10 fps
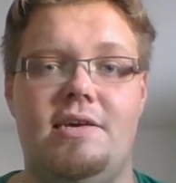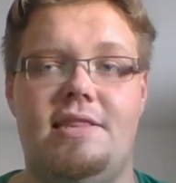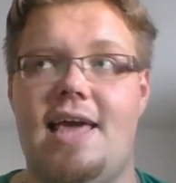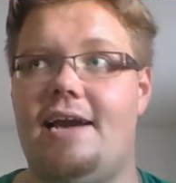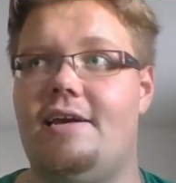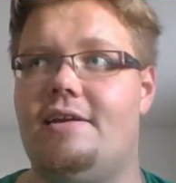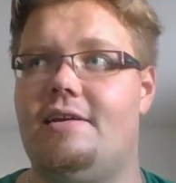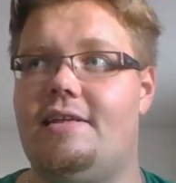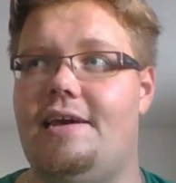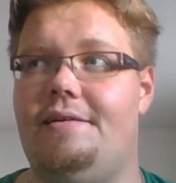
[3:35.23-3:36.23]
that
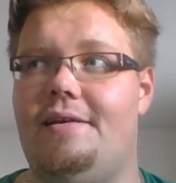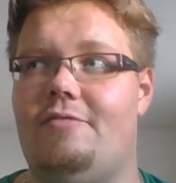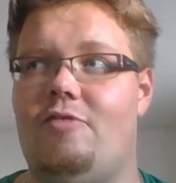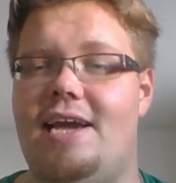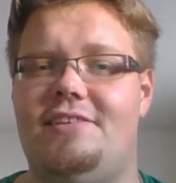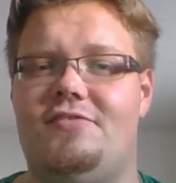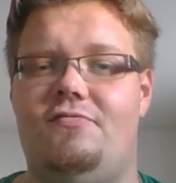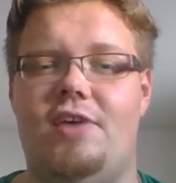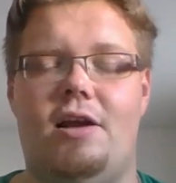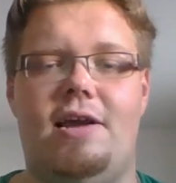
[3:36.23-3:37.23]
can raise
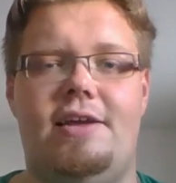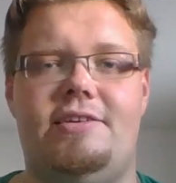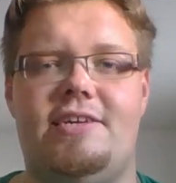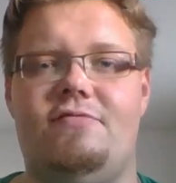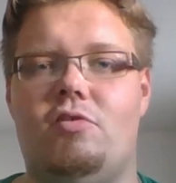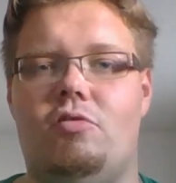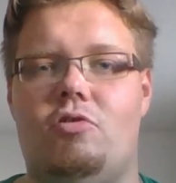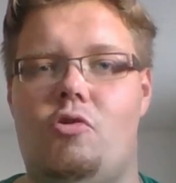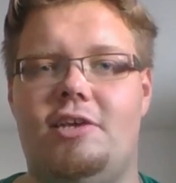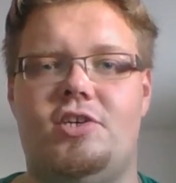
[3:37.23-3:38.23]
very difficult
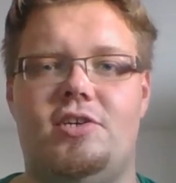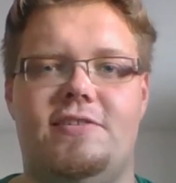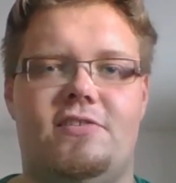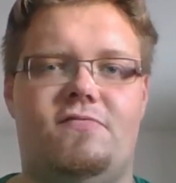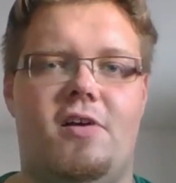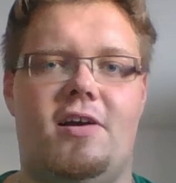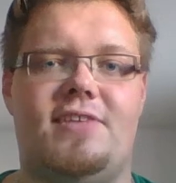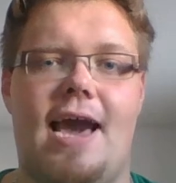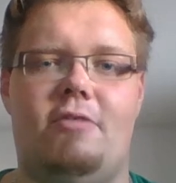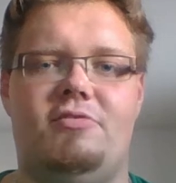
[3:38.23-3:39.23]
questions as far
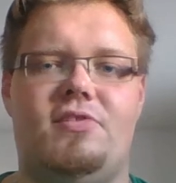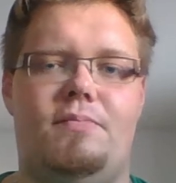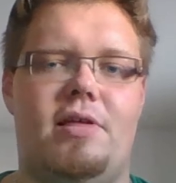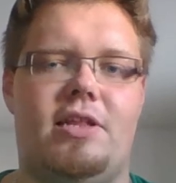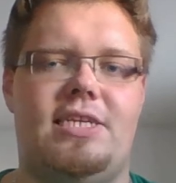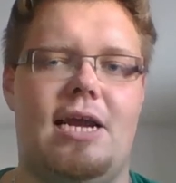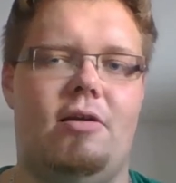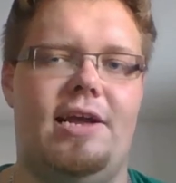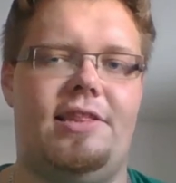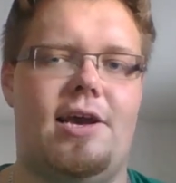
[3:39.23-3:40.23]
as how is the
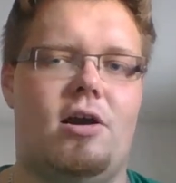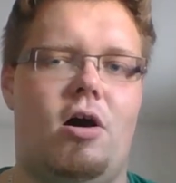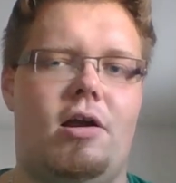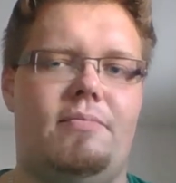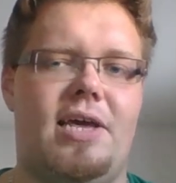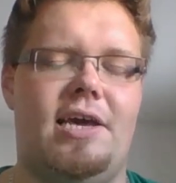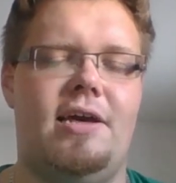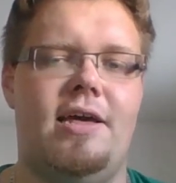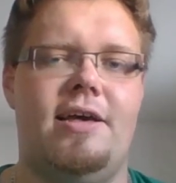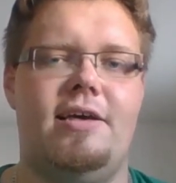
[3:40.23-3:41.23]
military and the economy
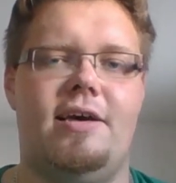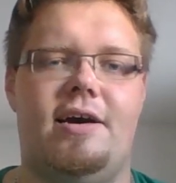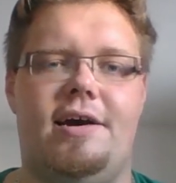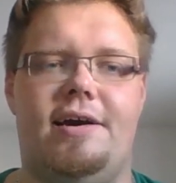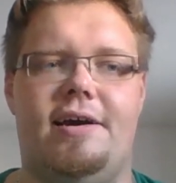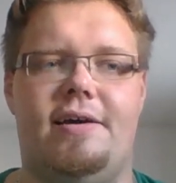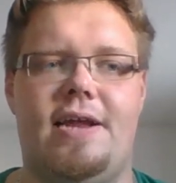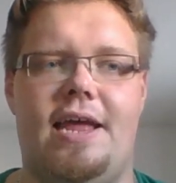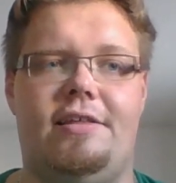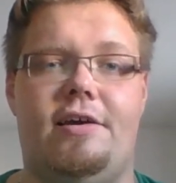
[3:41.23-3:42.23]

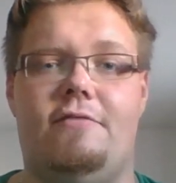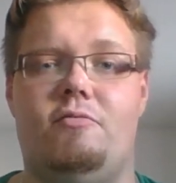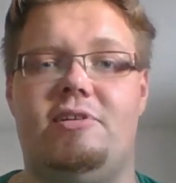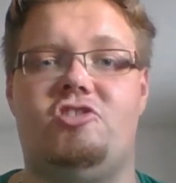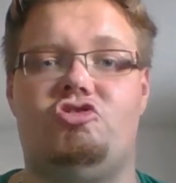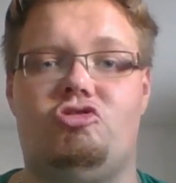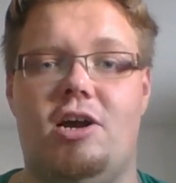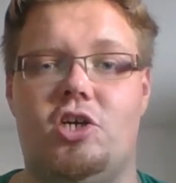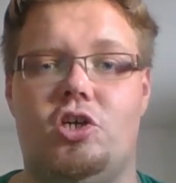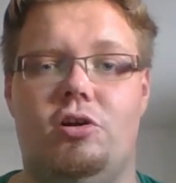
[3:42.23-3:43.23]
and the government
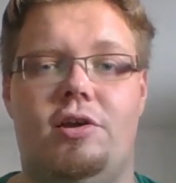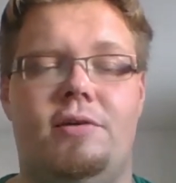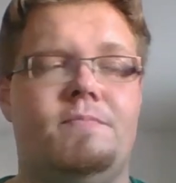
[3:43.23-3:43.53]
structured.